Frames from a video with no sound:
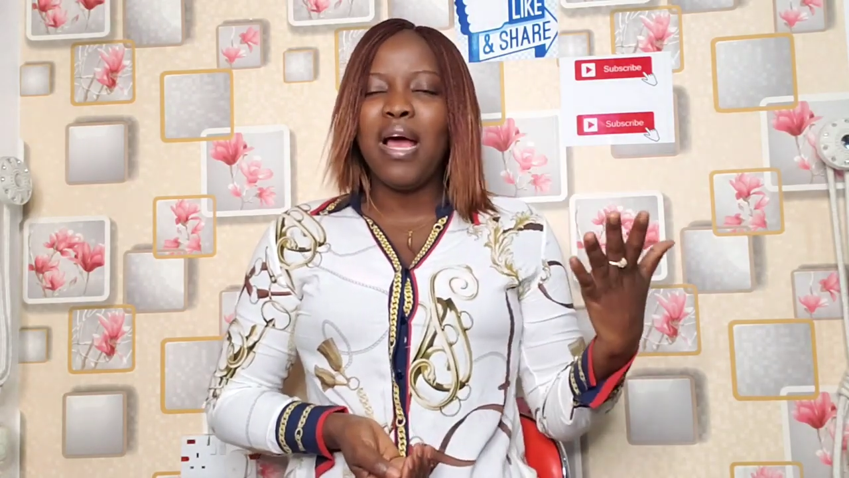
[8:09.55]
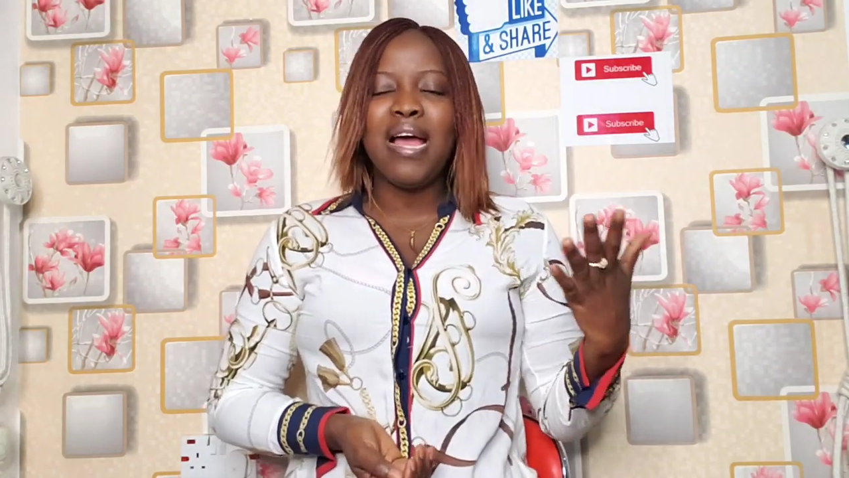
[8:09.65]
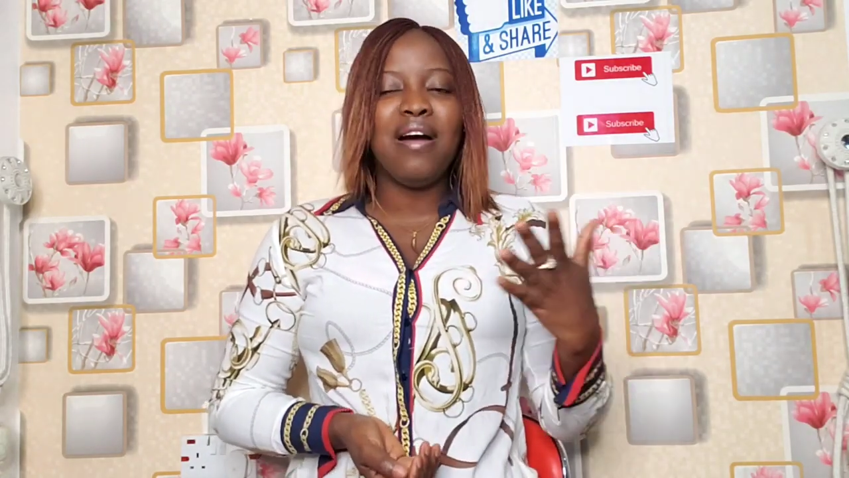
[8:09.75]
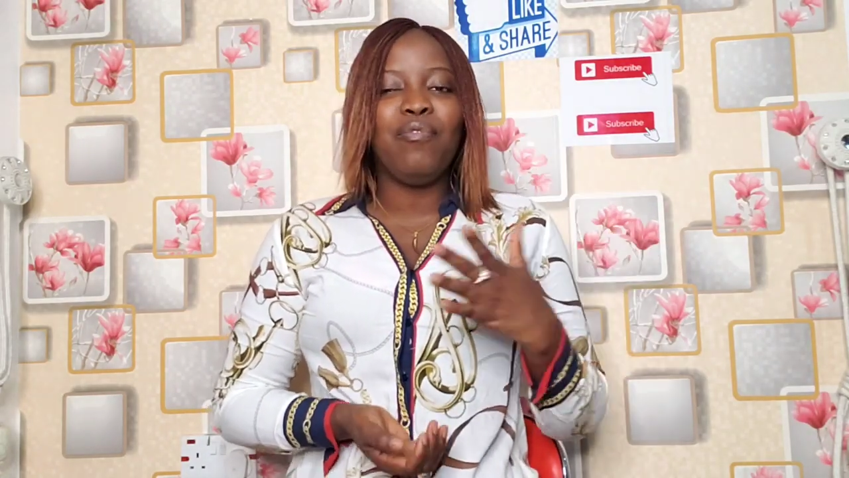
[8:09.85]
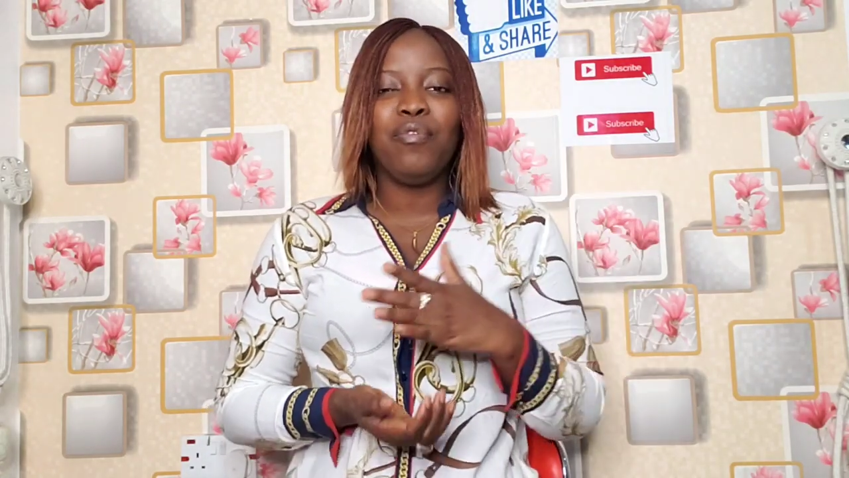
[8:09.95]
I
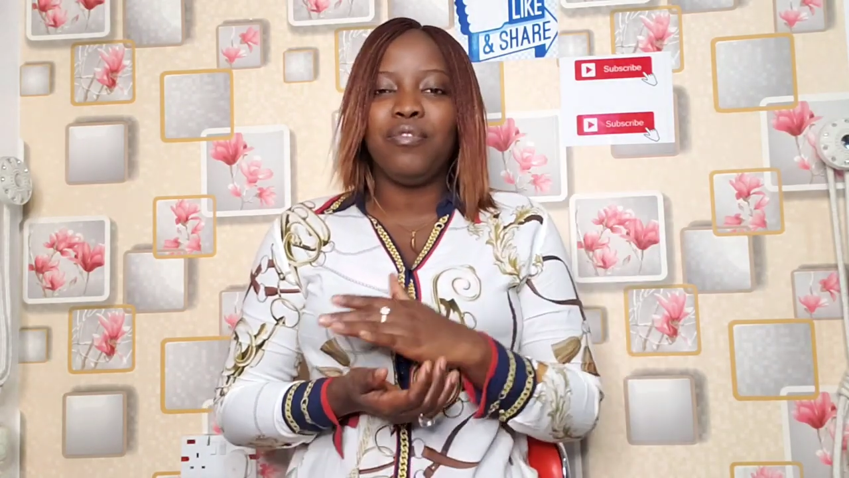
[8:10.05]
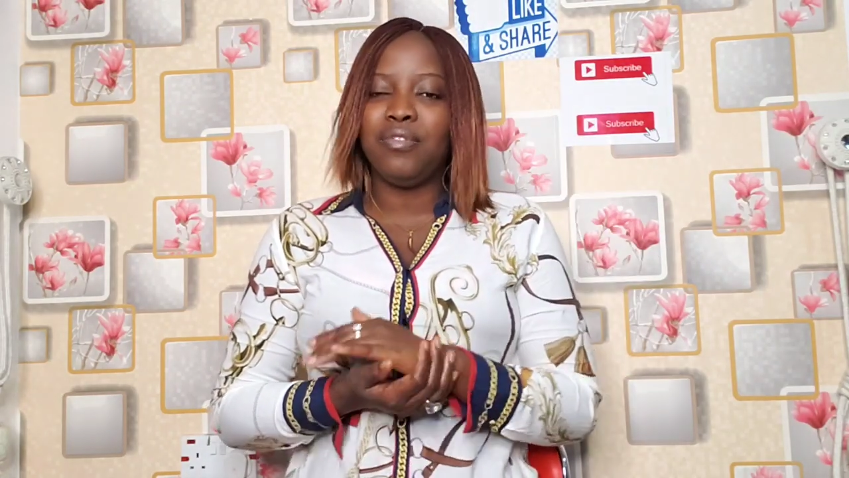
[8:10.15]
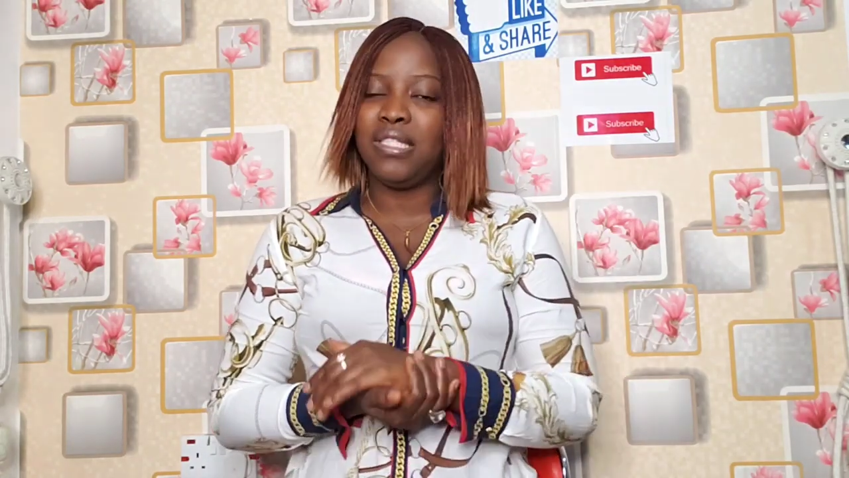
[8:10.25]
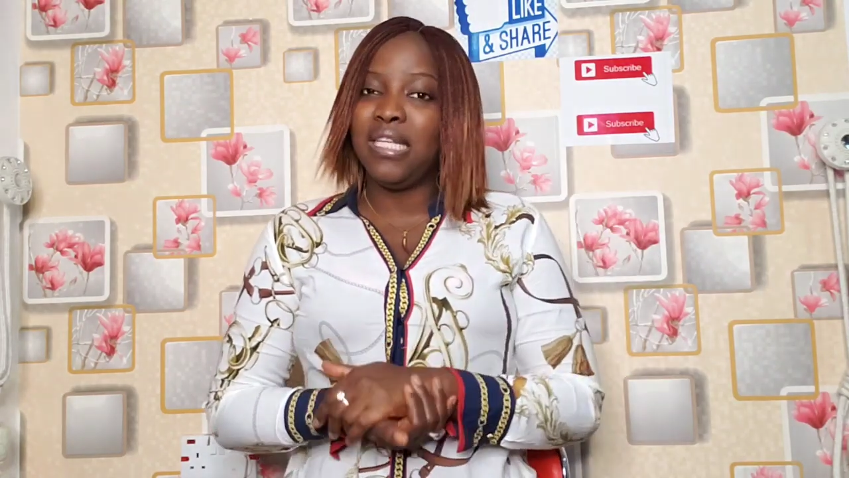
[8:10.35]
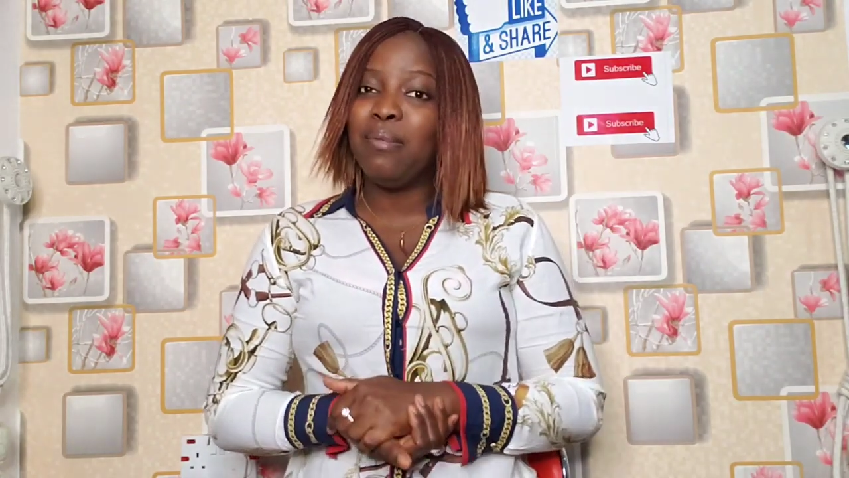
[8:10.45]
haven't
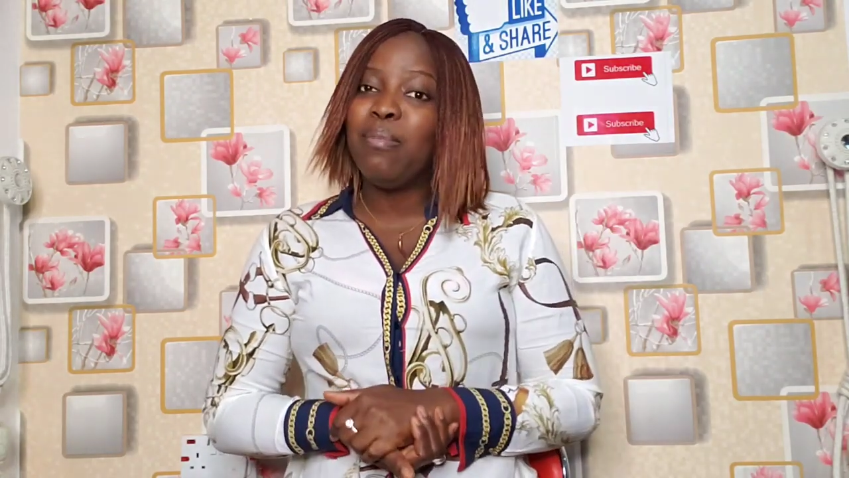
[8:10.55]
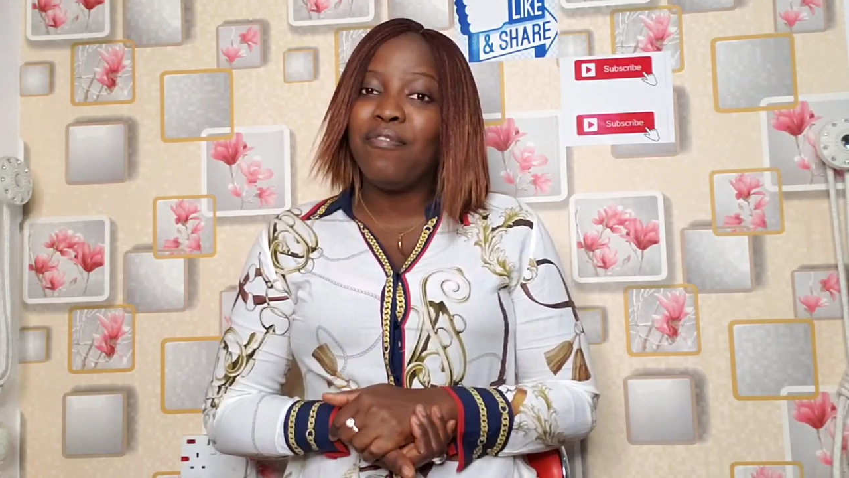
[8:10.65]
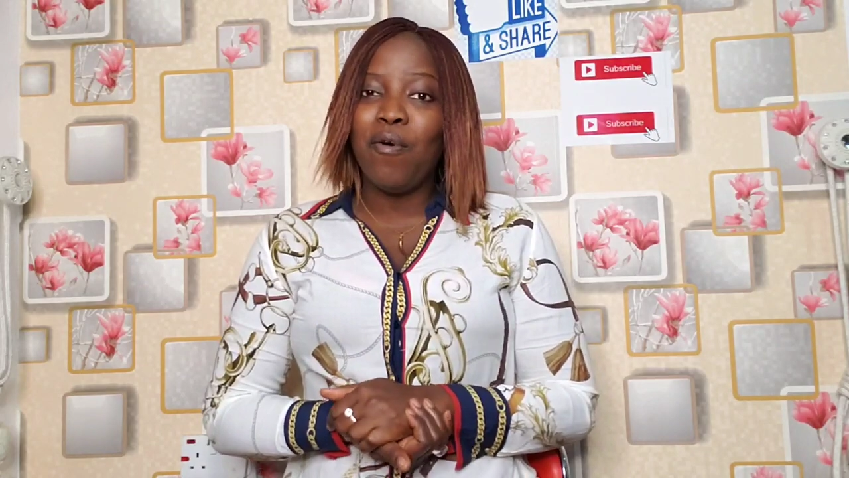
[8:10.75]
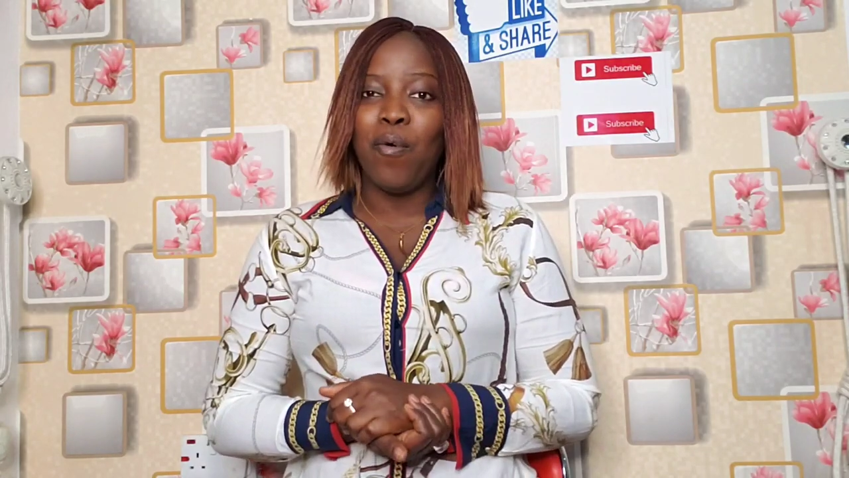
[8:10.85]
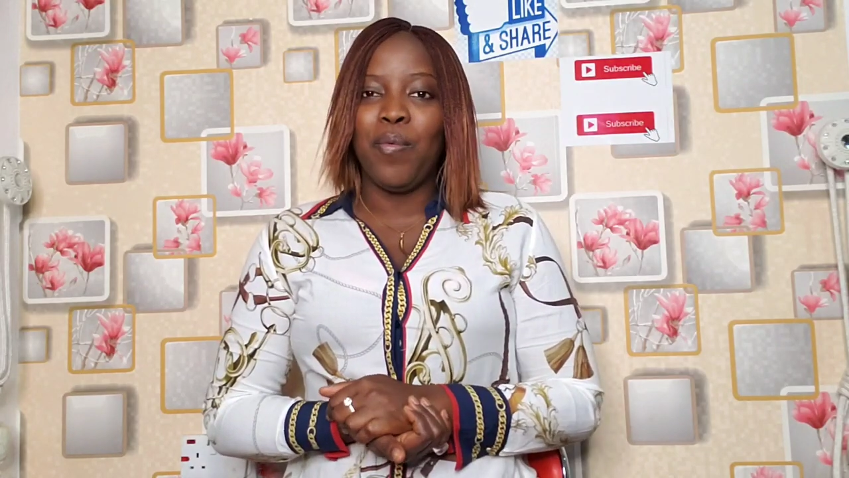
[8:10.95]
seen
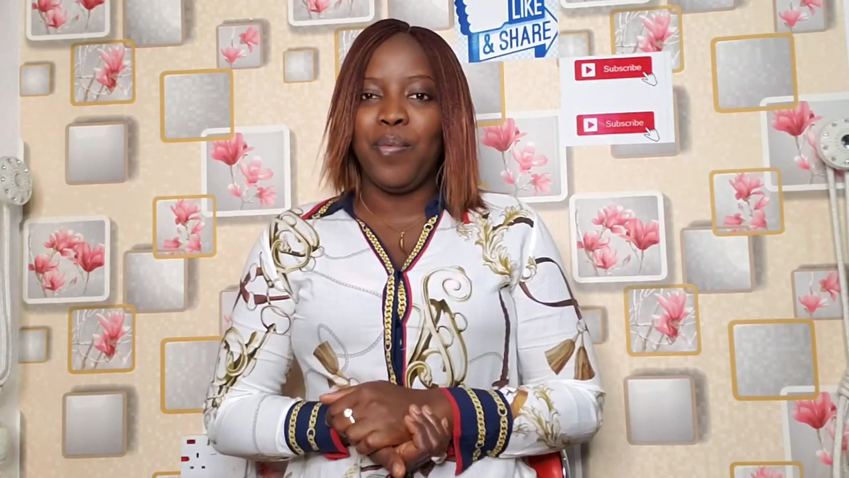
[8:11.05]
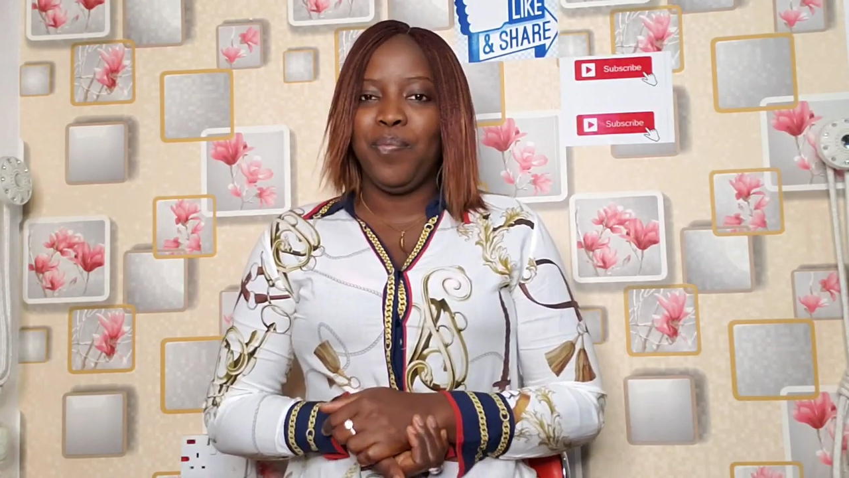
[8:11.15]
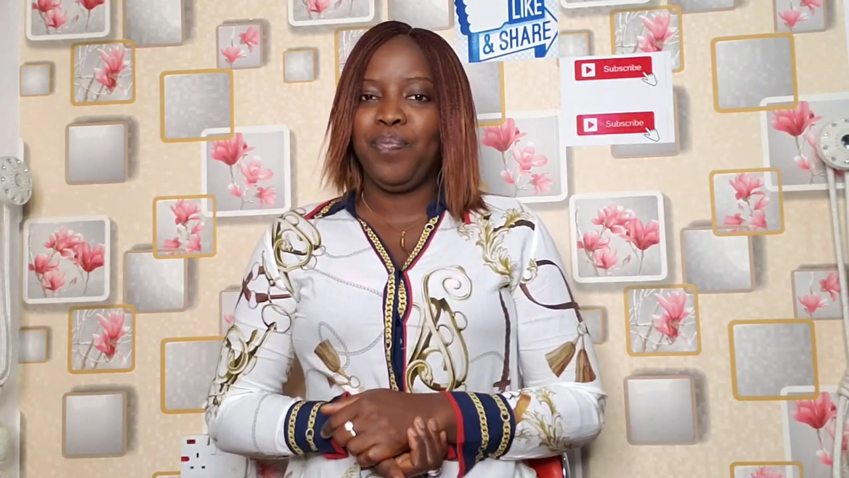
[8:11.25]
before.